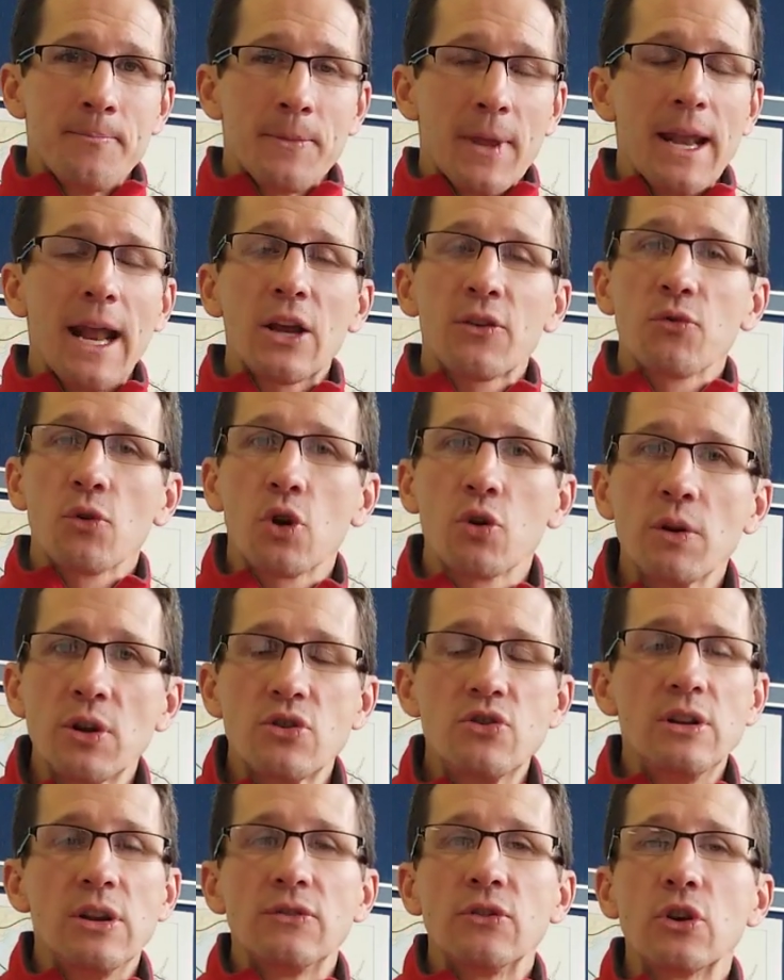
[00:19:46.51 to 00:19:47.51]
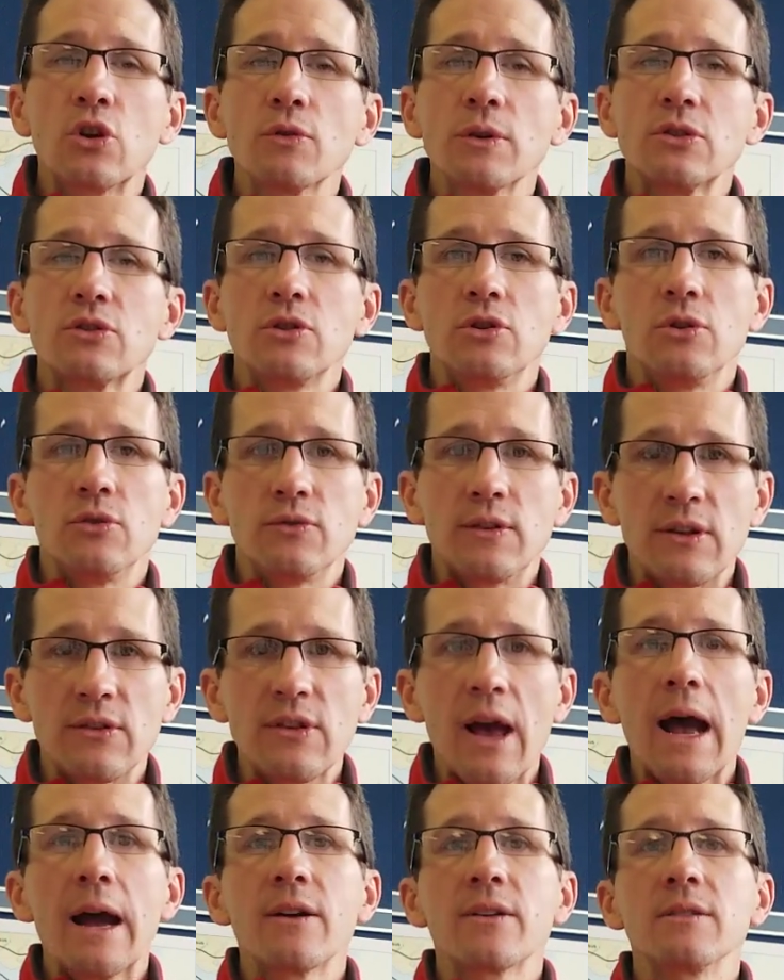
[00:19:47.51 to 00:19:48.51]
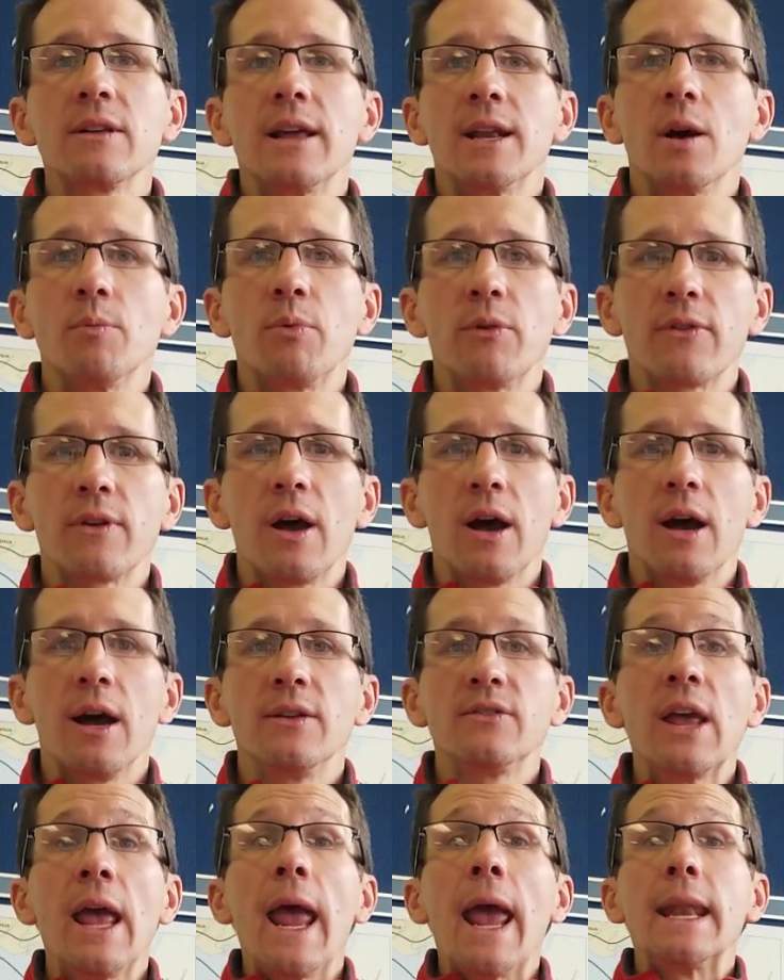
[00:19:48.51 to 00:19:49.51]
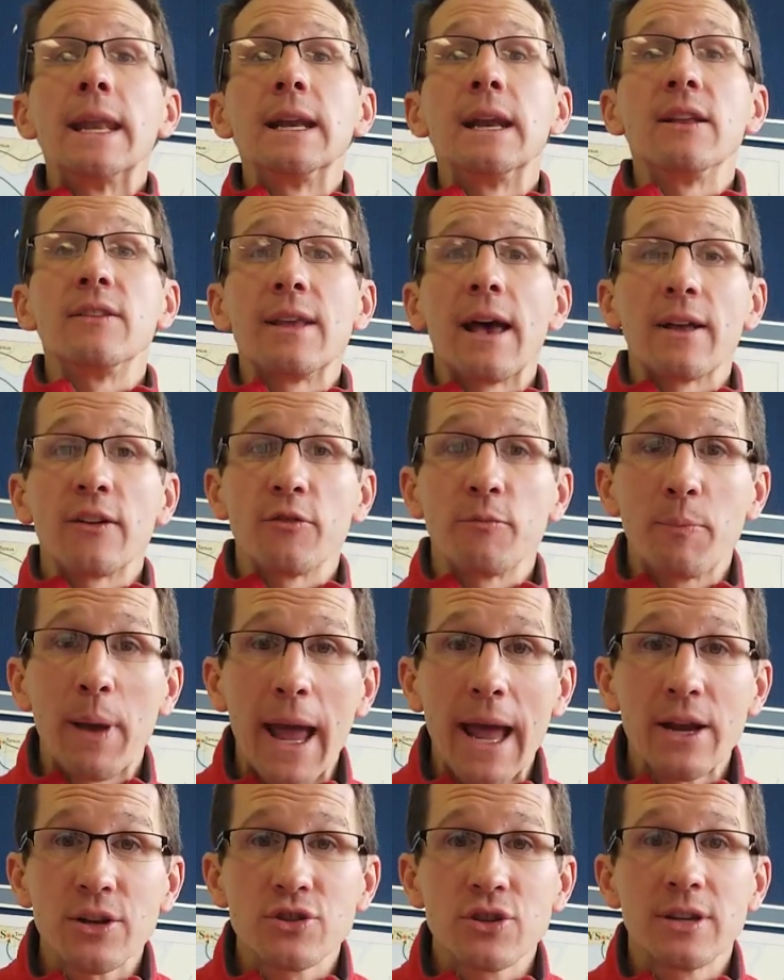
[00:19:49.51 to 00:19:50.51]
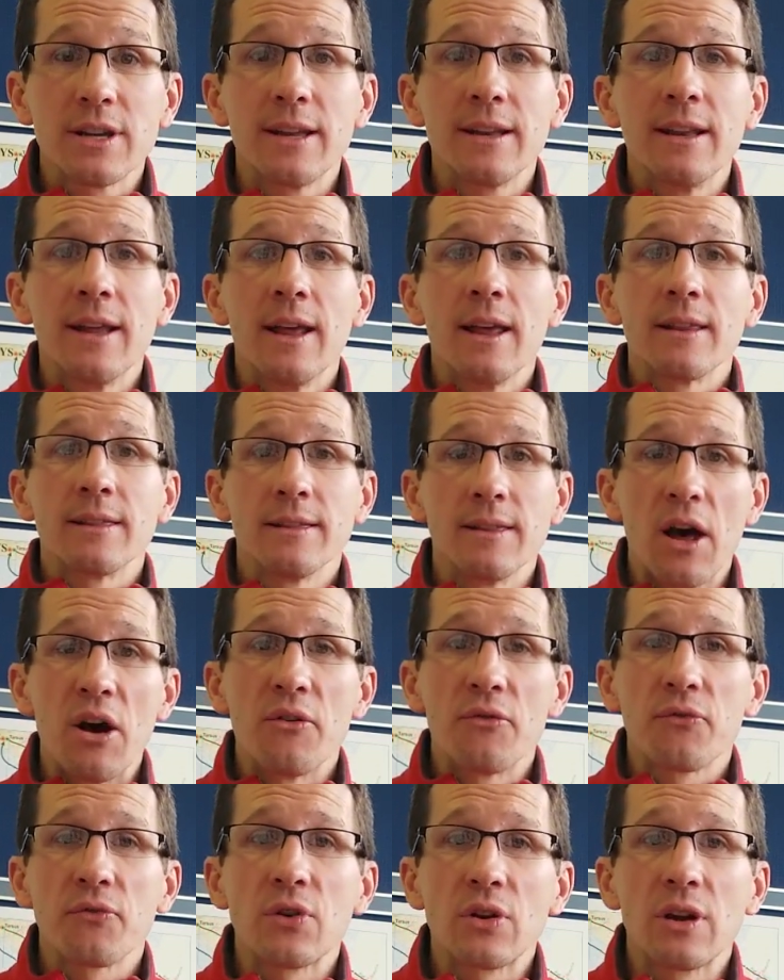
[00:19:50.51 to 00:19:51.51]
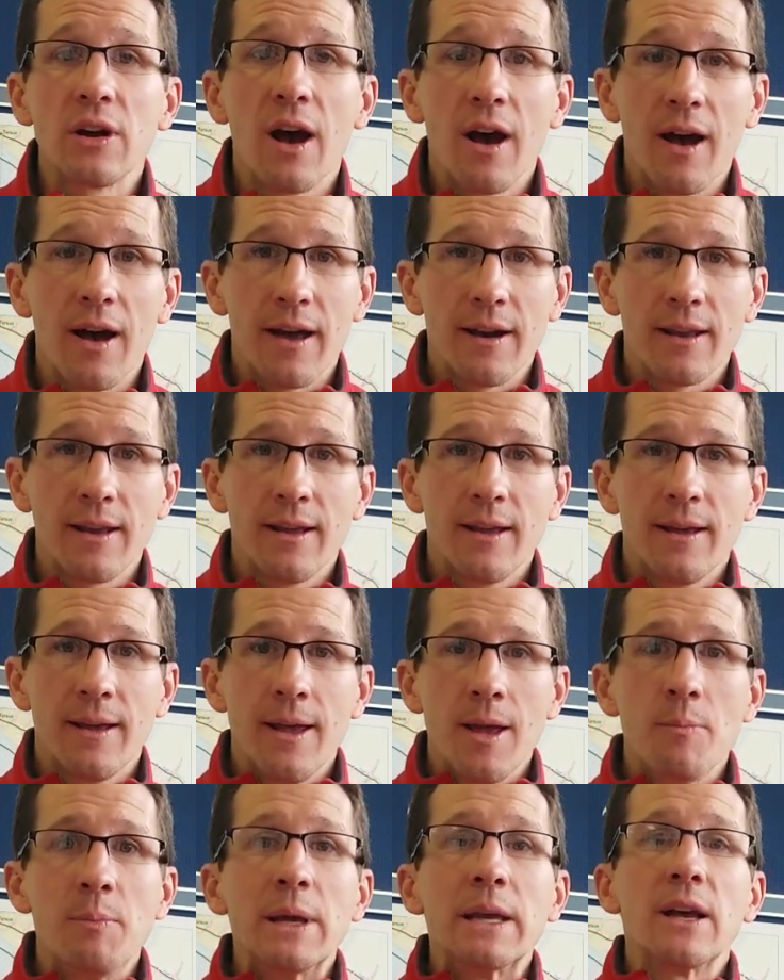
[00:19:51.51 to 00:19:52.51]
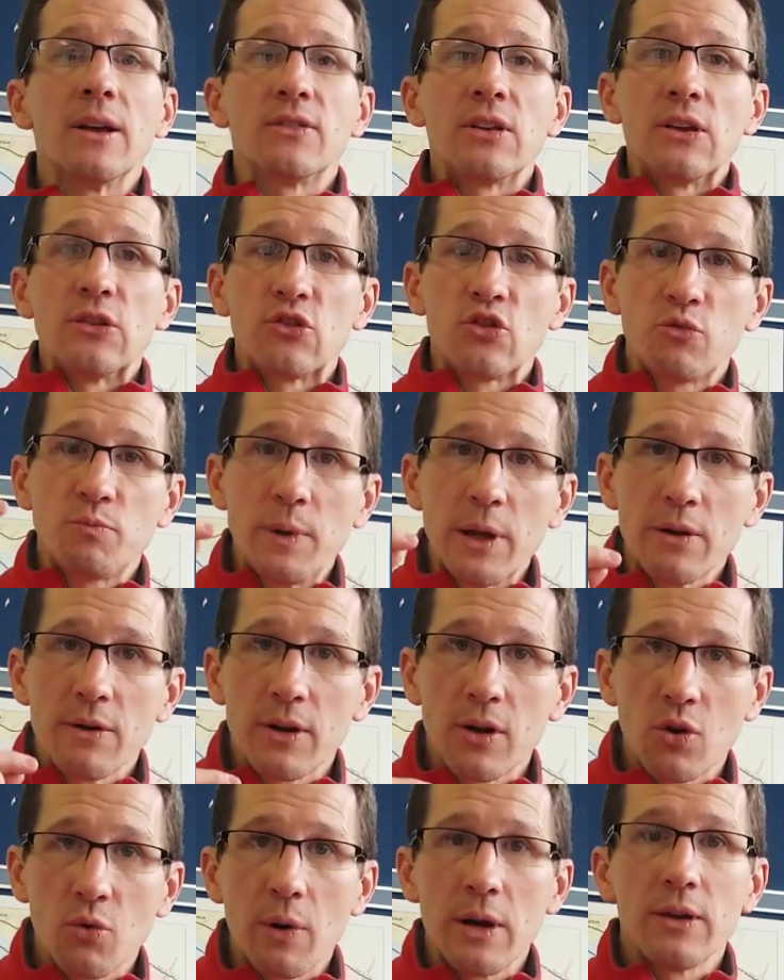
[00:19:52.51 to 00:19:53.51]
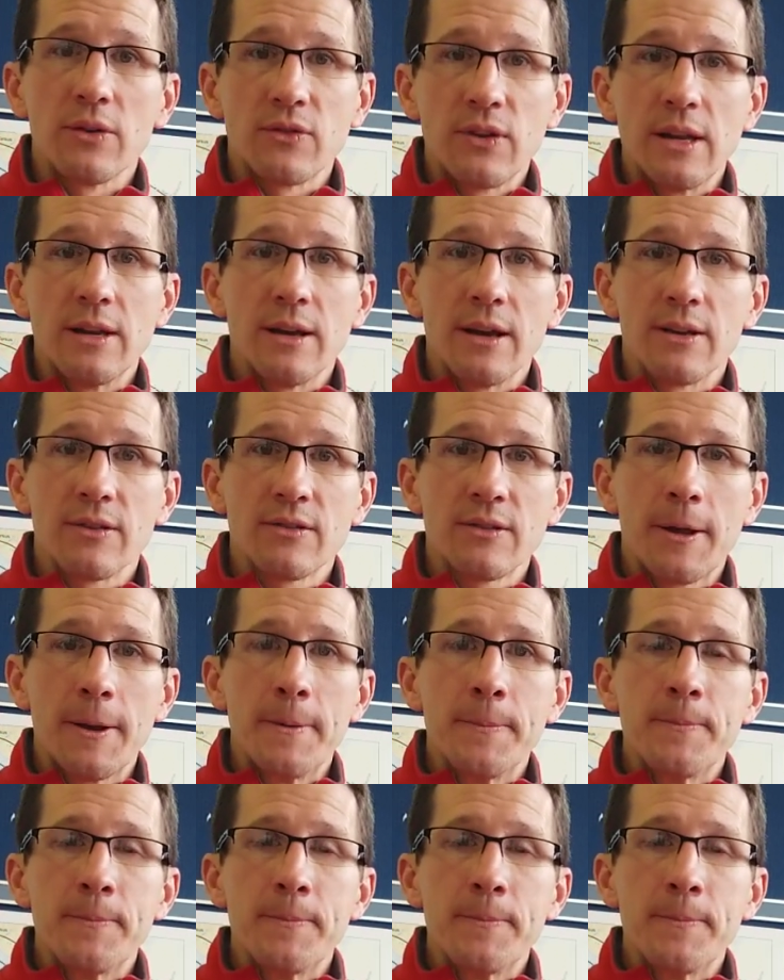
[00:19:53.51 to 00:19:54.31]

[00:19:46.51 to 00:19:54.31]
An Acts 4 Christian is a Christian whose desires line up with God's, and it is out of passionate love for God because His Spirit dwells in us.